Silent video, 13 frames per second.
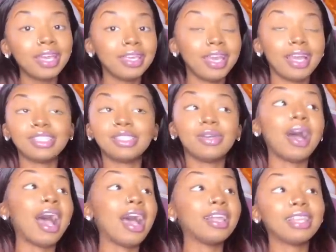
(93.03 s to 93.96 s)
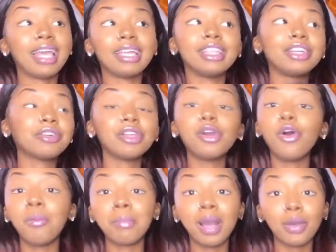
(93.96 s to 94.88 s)
yeah, so I like literally
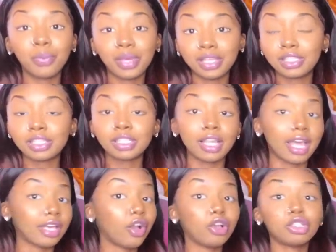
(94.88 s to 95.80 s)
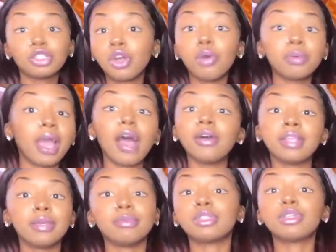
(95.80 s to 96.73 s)
all my wigs like sold
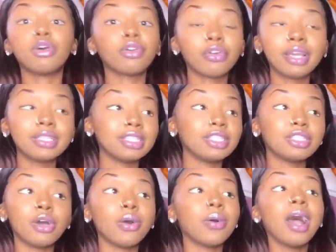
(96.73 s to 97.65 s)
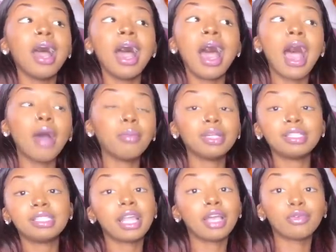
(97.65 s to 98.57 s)
out. It was so crazy. So I
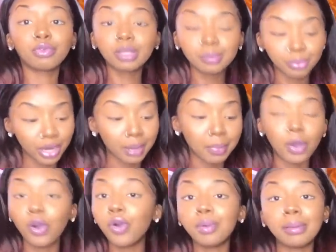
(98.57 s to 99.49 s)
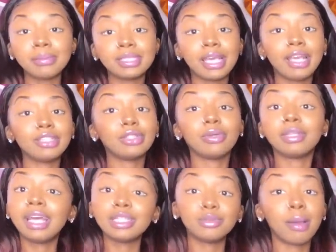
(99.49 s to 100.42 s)
wanted to like rebrand my whole website. So
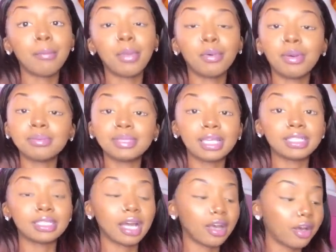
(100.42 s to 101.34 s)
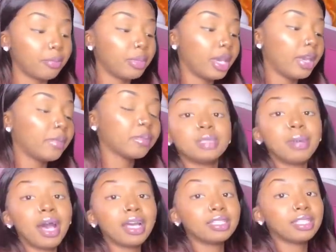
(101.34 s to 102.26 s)
that's why my website's not up yet. These
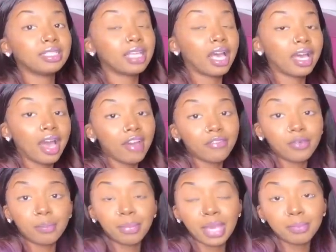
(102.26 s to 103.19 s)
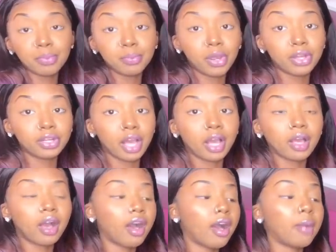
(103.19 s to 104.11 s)
boxes I got from
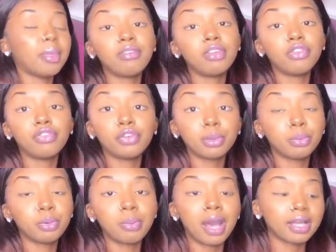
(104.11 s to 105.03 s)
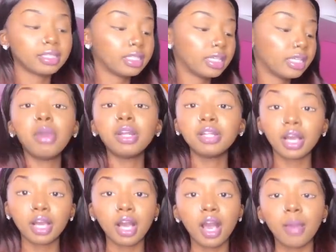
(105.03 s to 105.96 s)
papermart.com. Very affordable boxes.
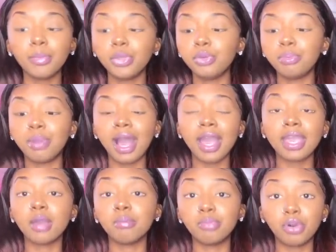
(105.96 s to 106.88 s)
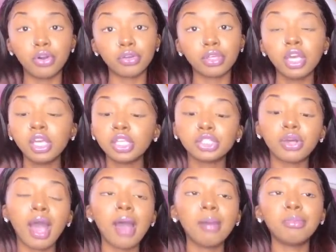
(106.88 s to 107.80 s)
Papermart.com, you buy in bulk.
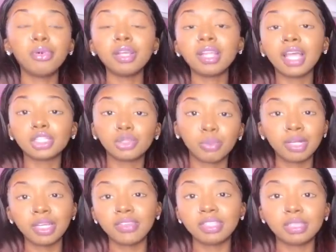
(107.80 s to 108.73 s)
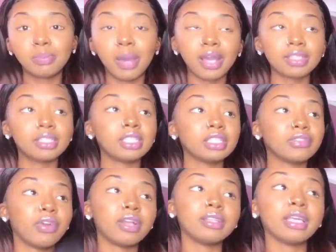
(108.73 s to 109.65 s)
So I bought like 20 of these
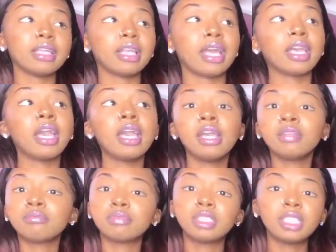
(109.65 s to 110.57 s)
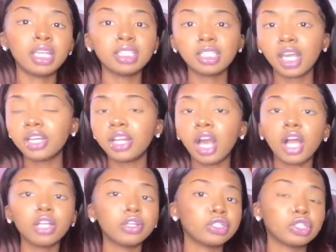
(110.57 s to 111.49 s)
boxes for I think like $10 something
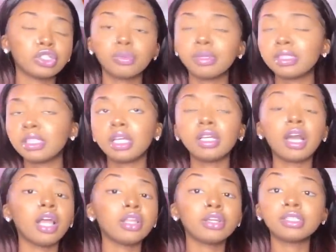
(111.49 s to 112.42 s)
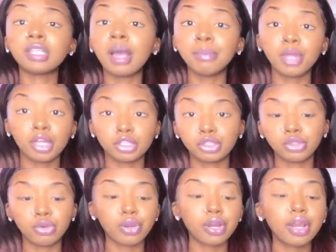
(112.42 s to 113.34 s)
or $20 something, I'm not
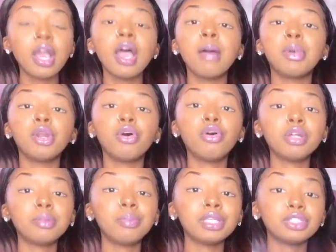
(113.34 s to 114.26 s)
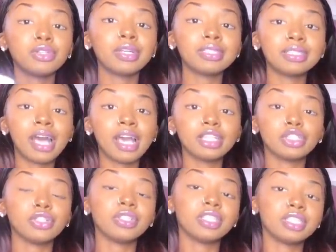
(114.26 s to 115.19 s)
sure, but it all depends on the
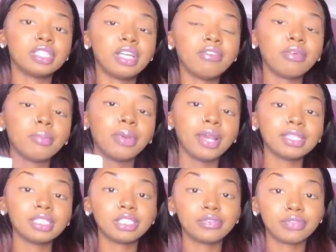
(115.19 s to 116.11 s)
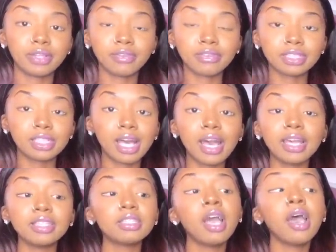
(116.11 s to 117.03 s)
size. So there's different prices for different
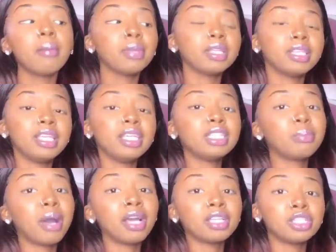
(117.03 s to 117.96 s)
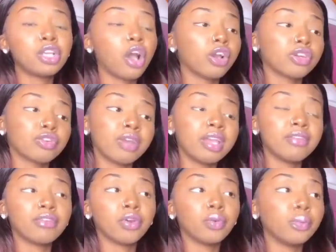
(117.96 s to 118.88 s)
size, but these boxes are
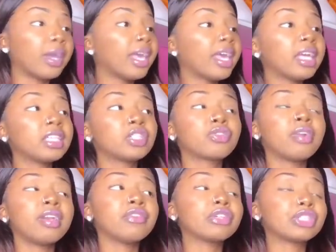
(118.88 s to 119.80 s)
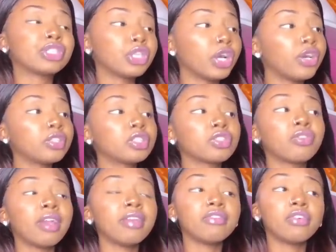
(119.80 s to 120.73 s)
great for wigs, great for shirts,
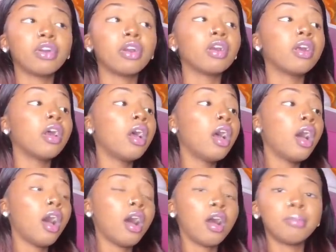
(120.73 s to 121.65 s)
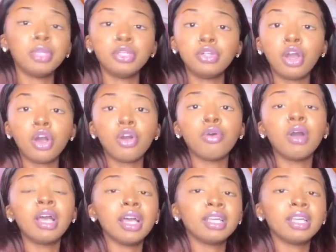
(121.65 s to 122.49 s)
great for you know,